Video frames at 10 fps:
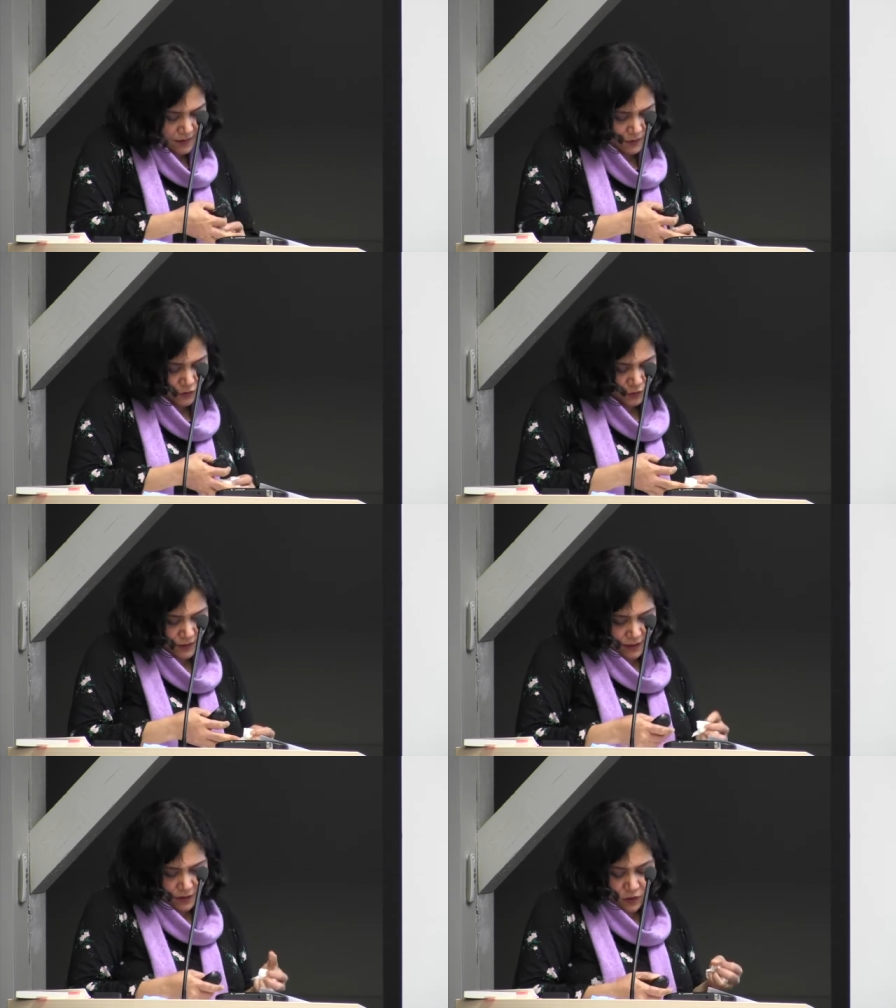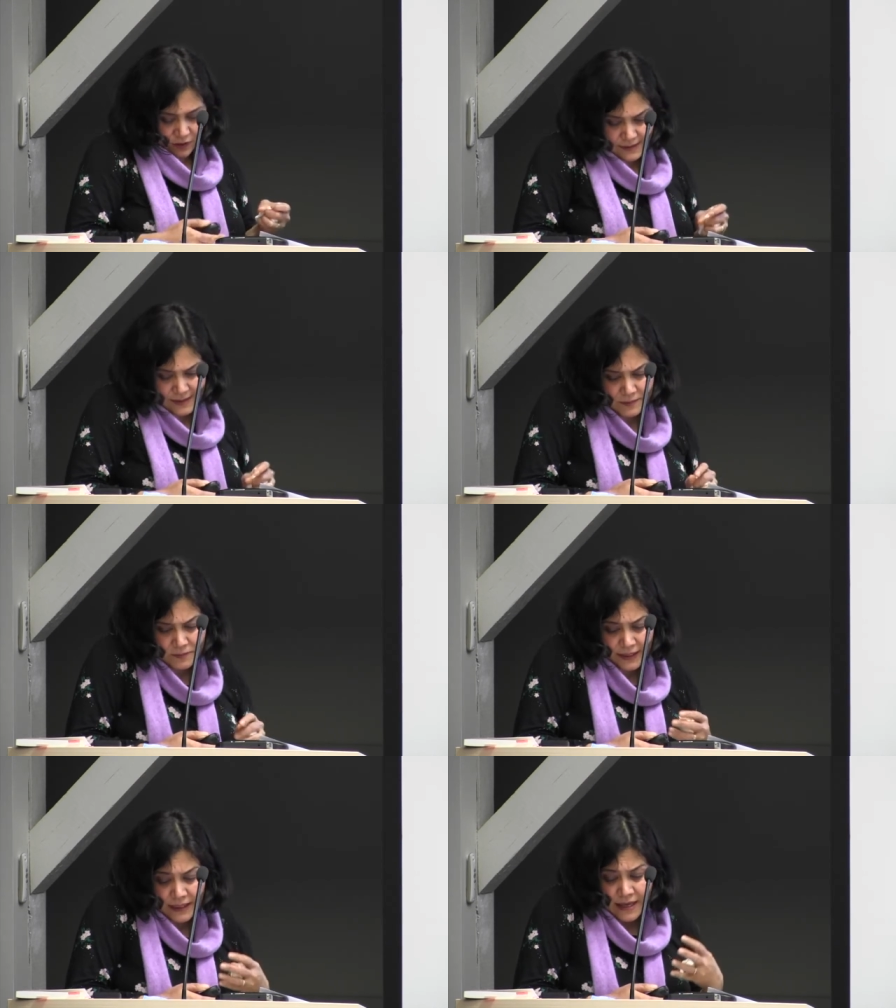back to the
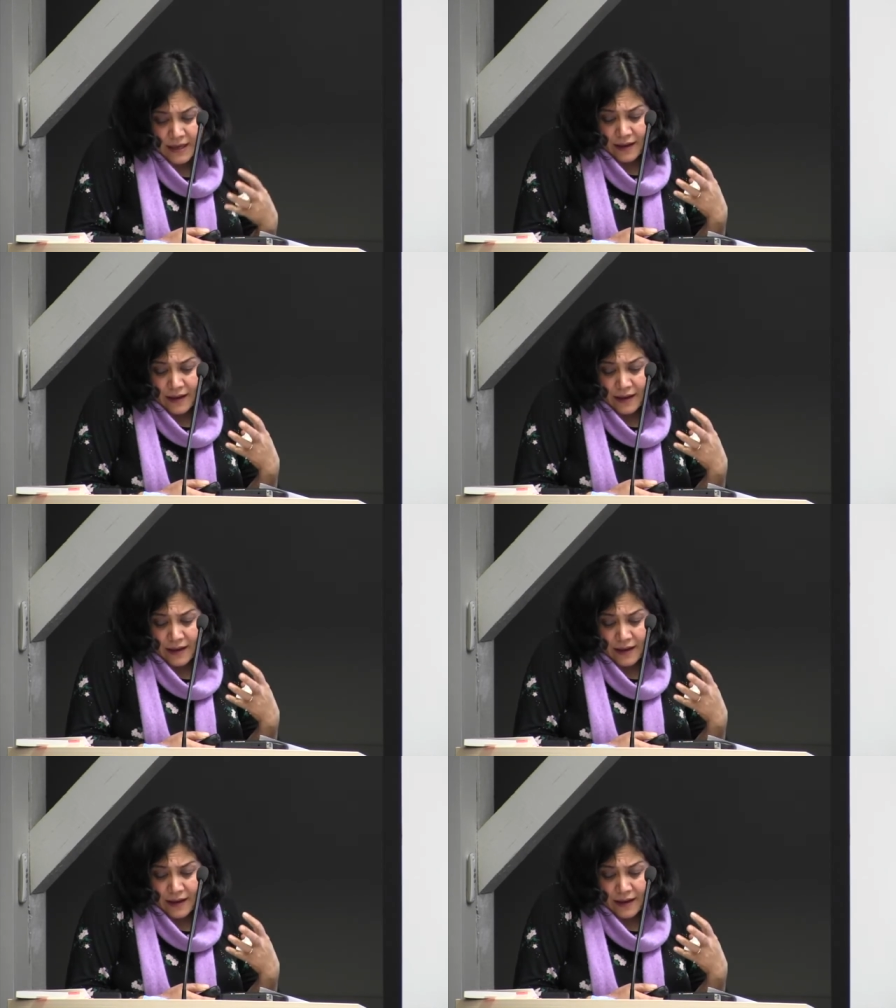concept, but